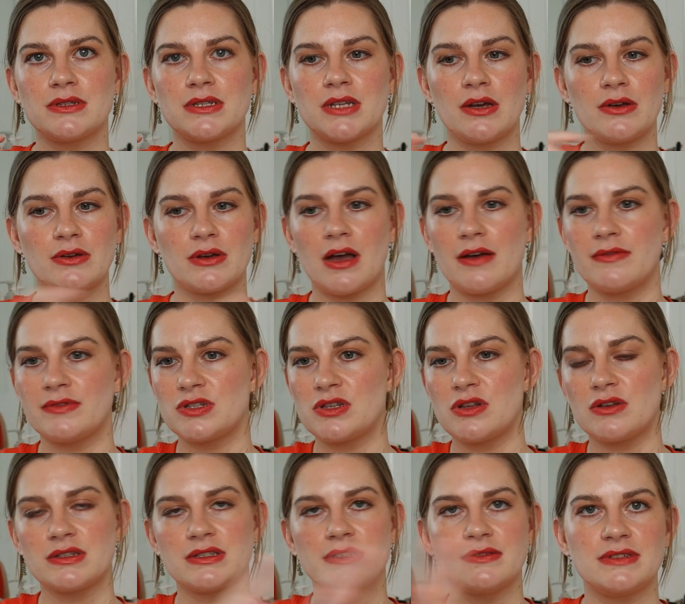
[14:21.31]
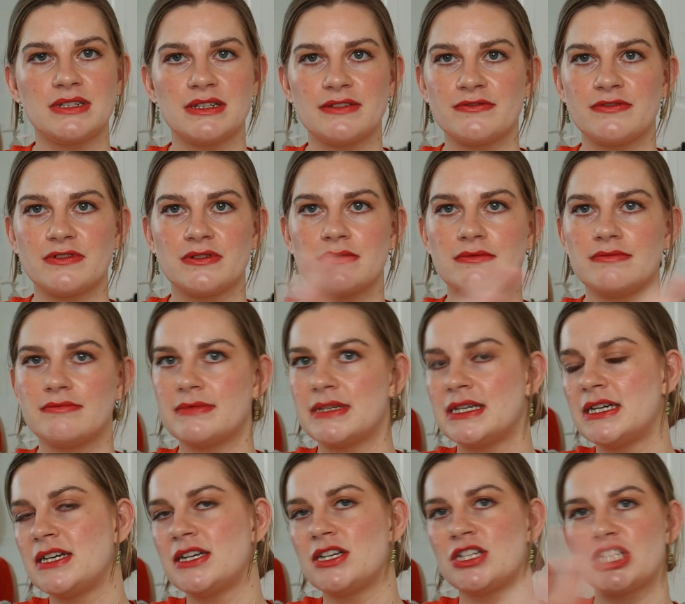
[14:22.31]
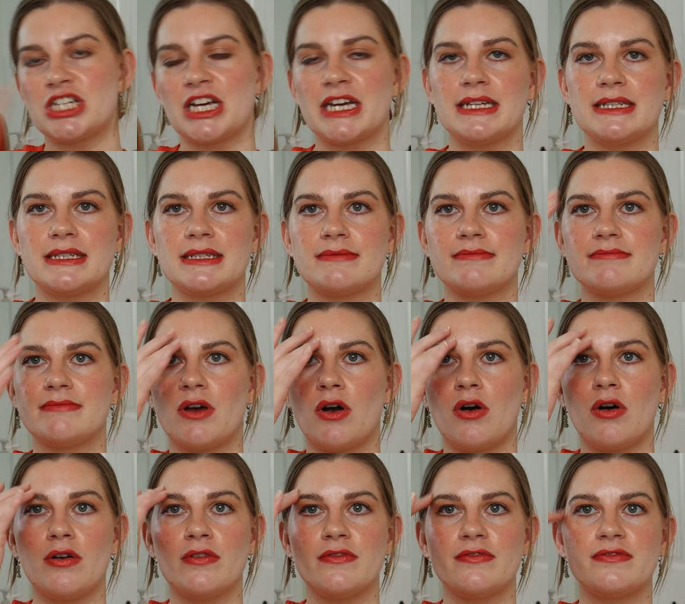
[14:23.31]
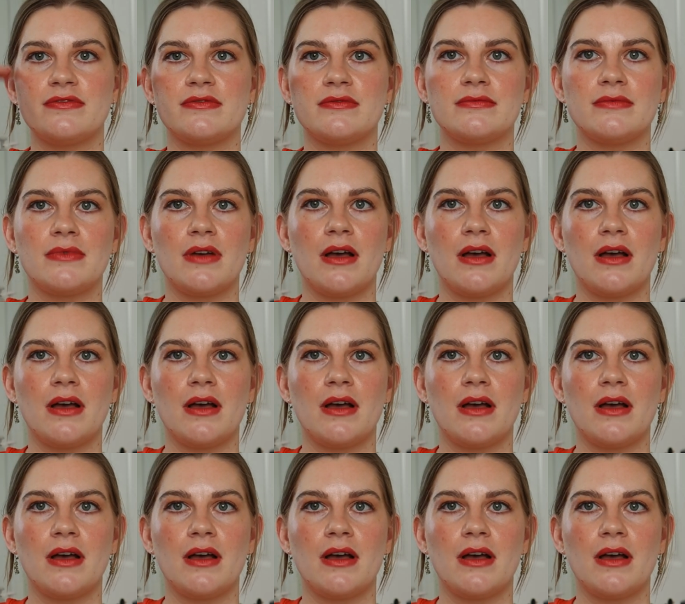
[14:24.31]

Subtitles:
so it covers lots of different shades of